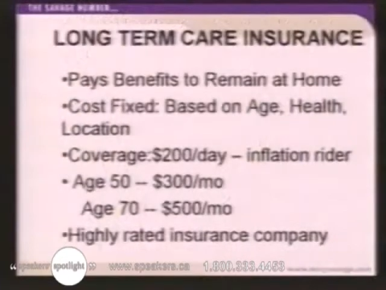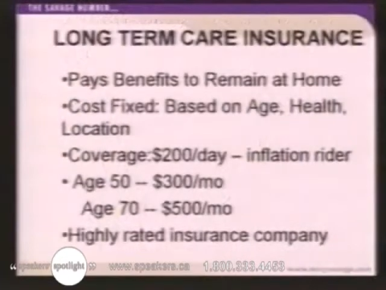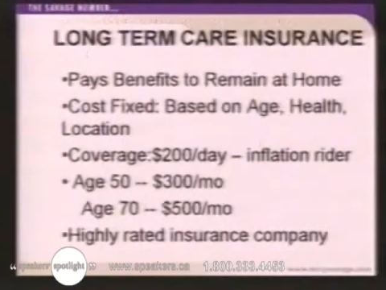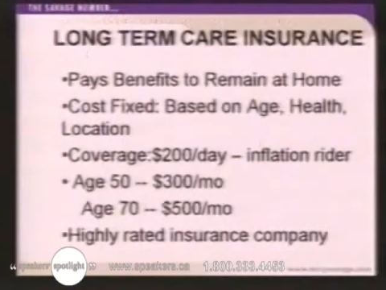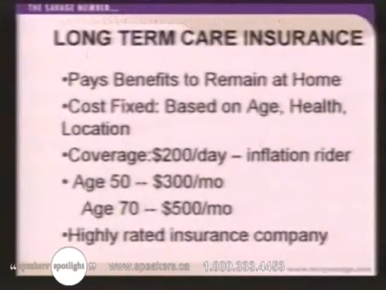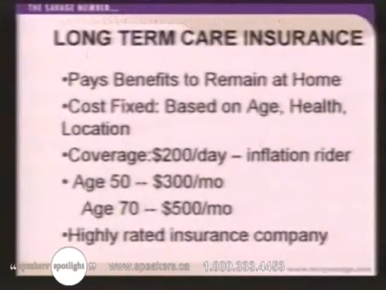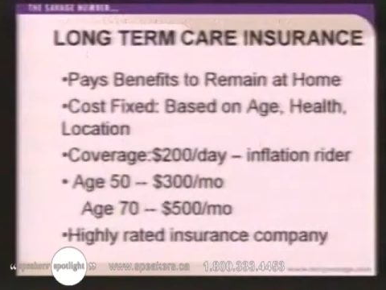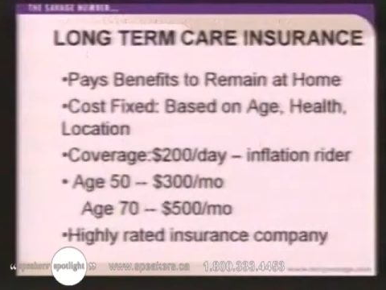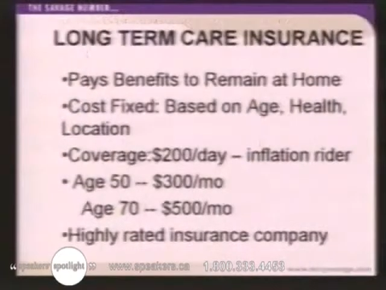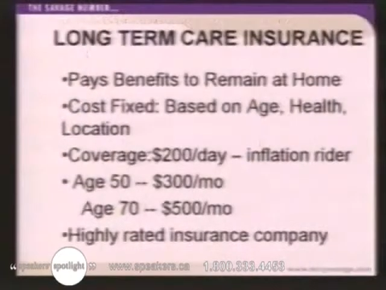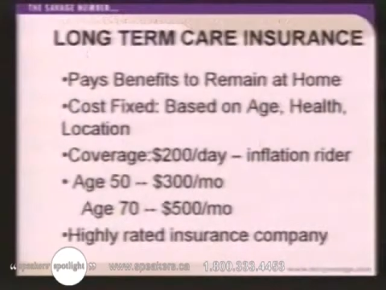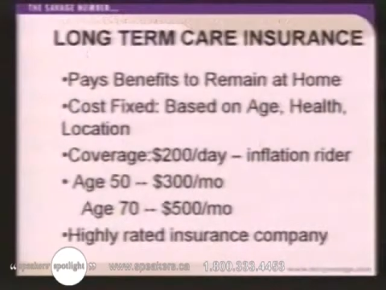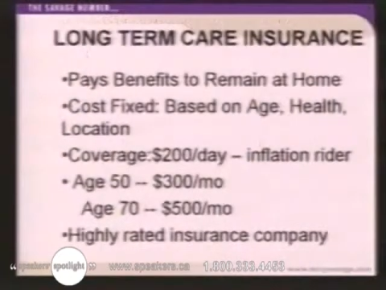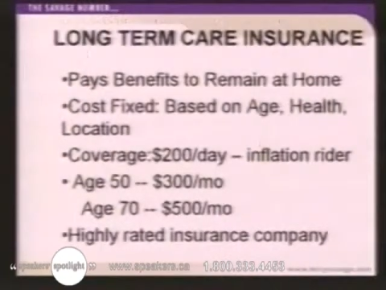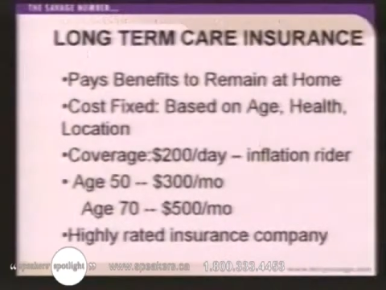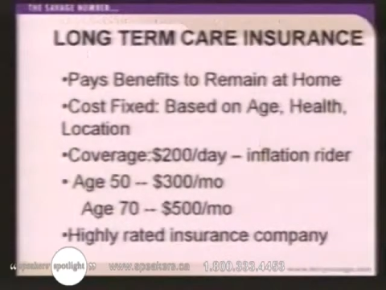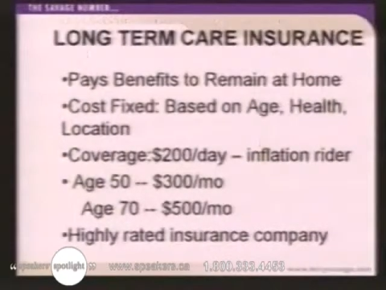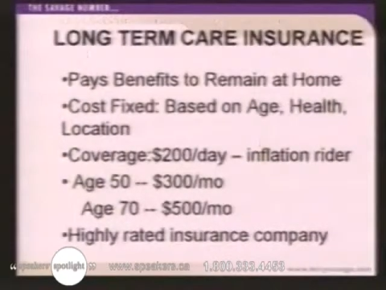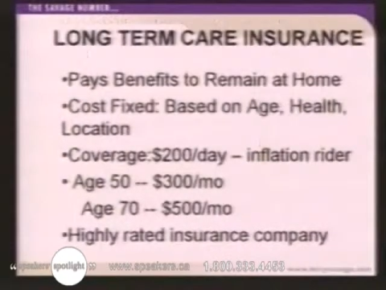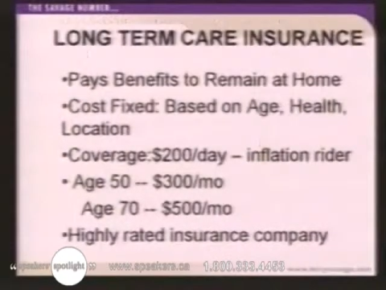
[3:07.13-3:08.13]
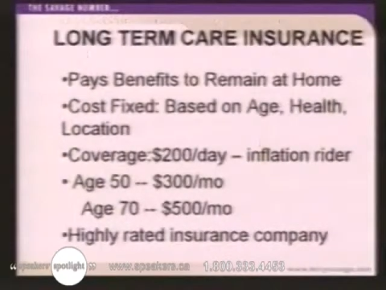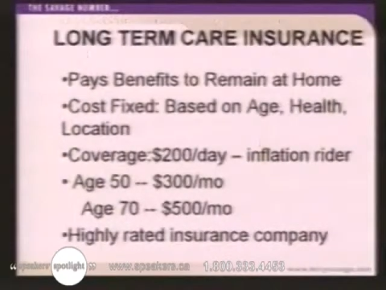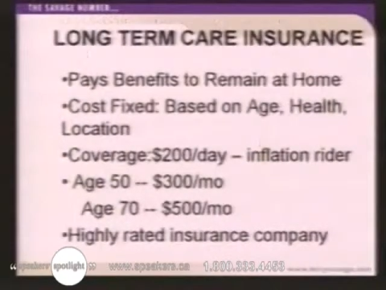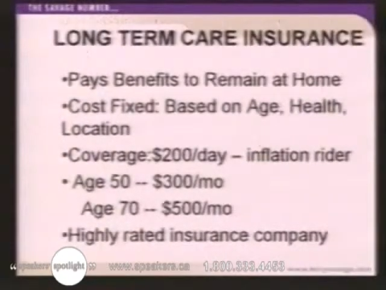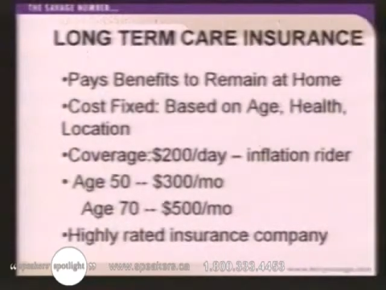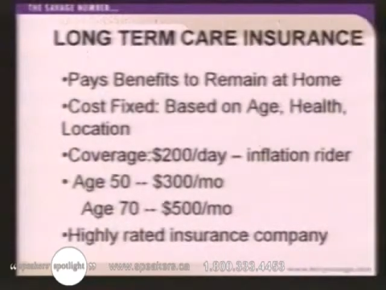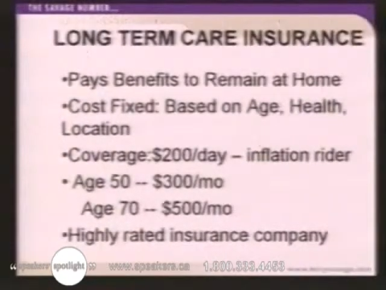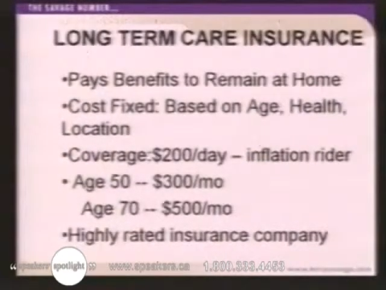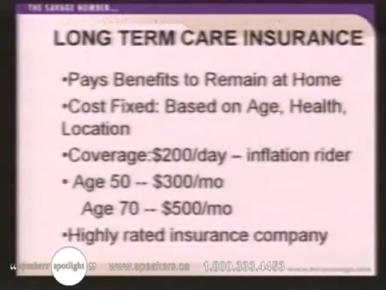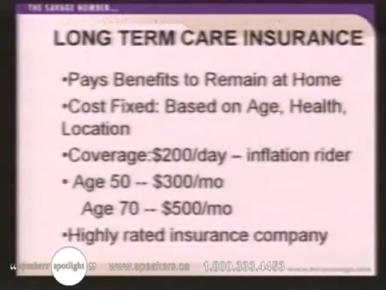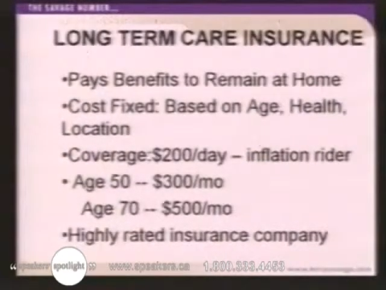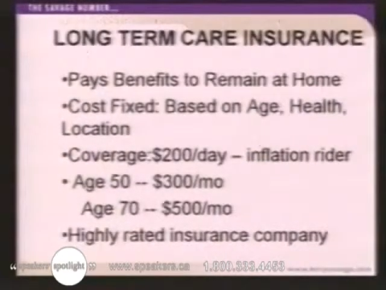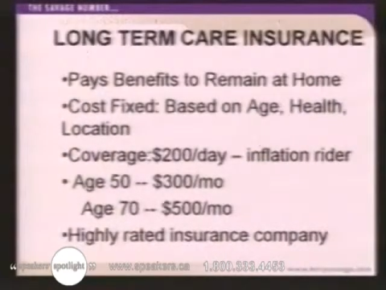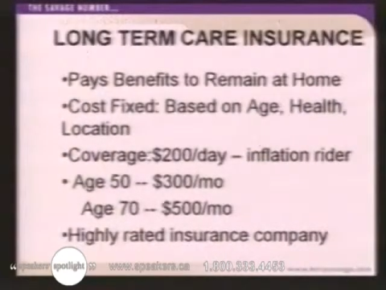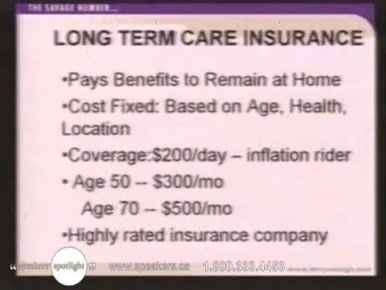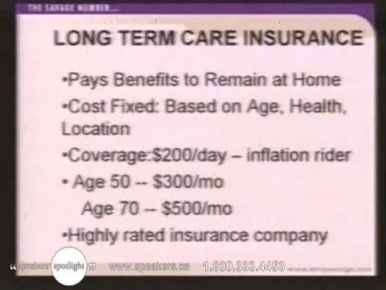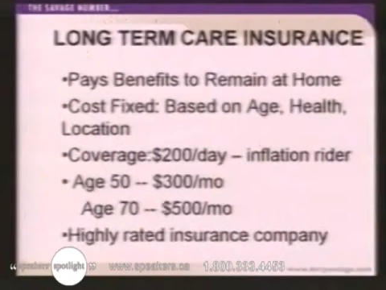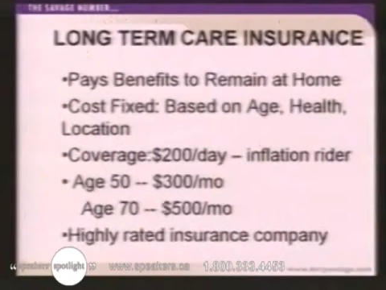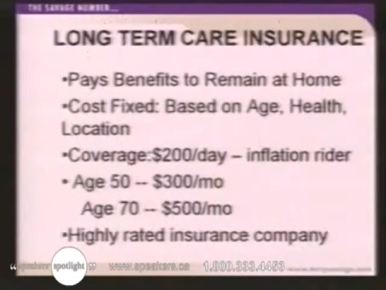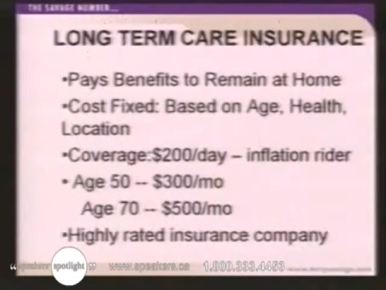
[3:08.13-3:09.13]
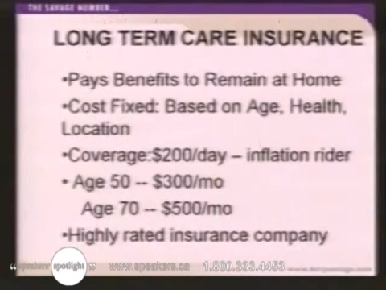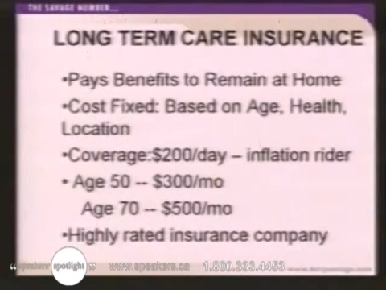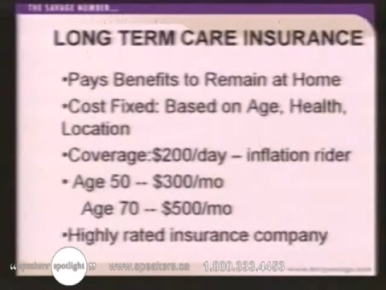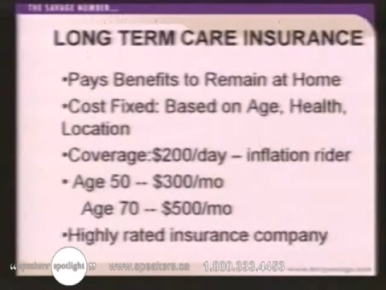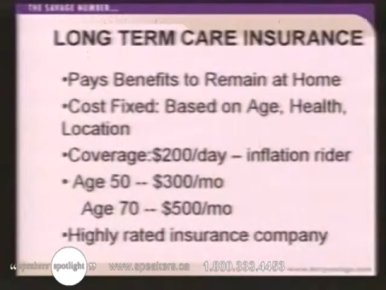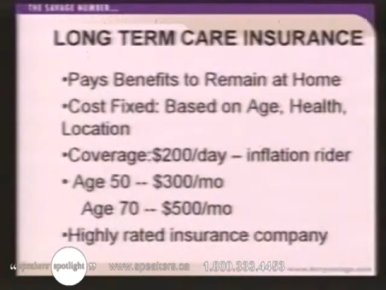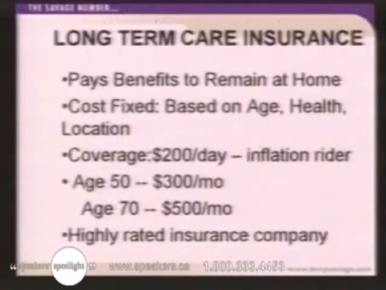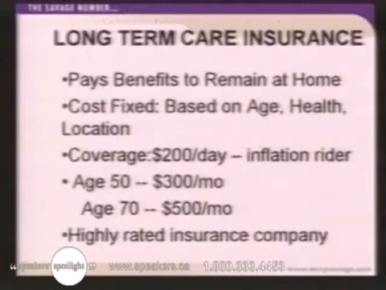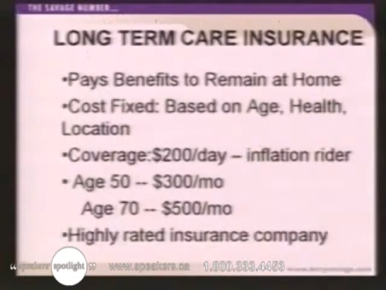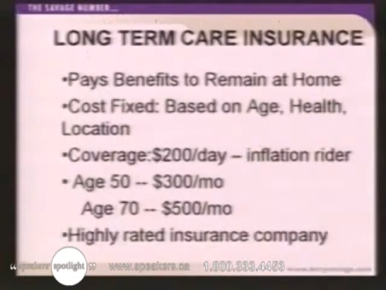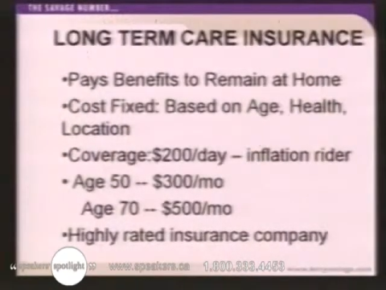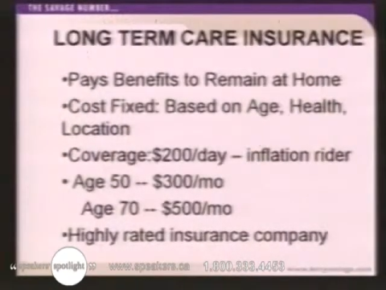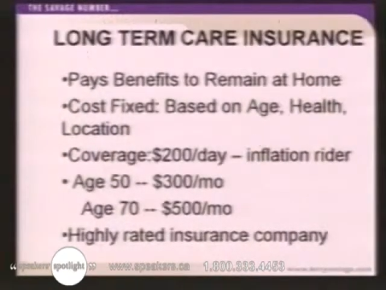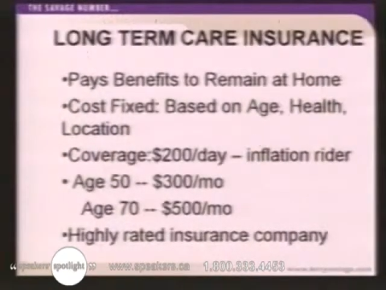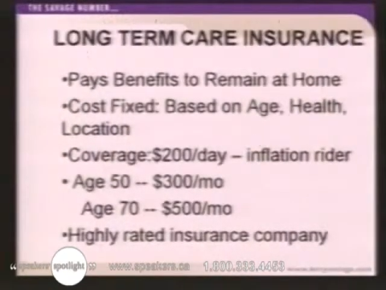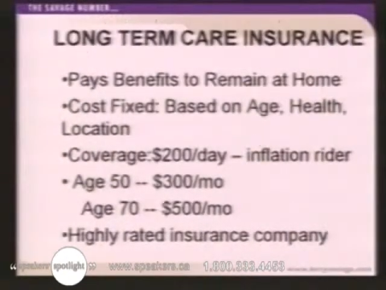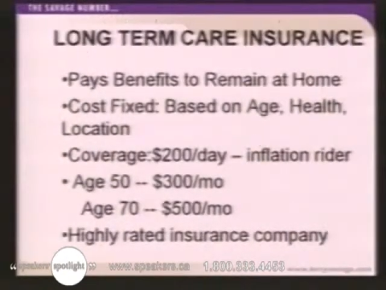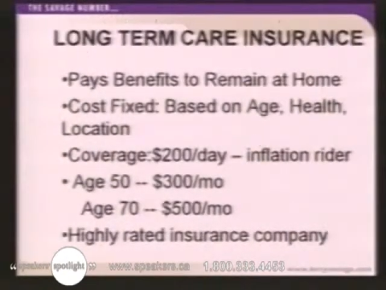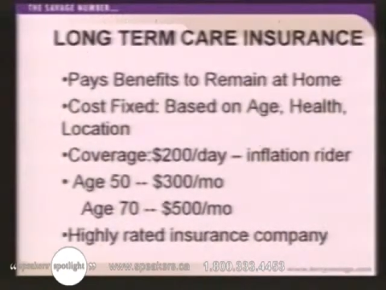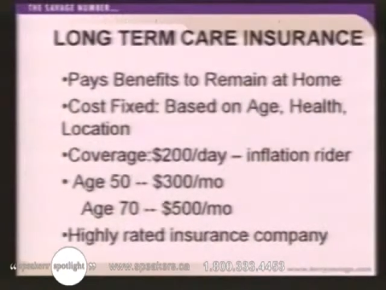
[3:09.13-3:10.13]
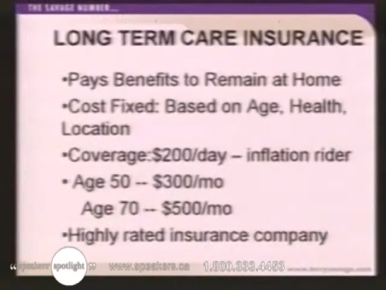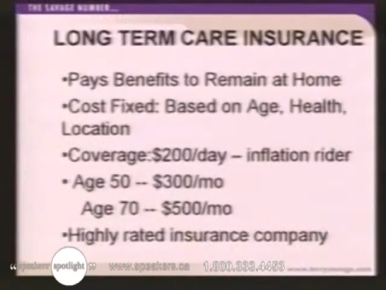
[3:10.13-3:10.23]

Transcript: (no speaker visible)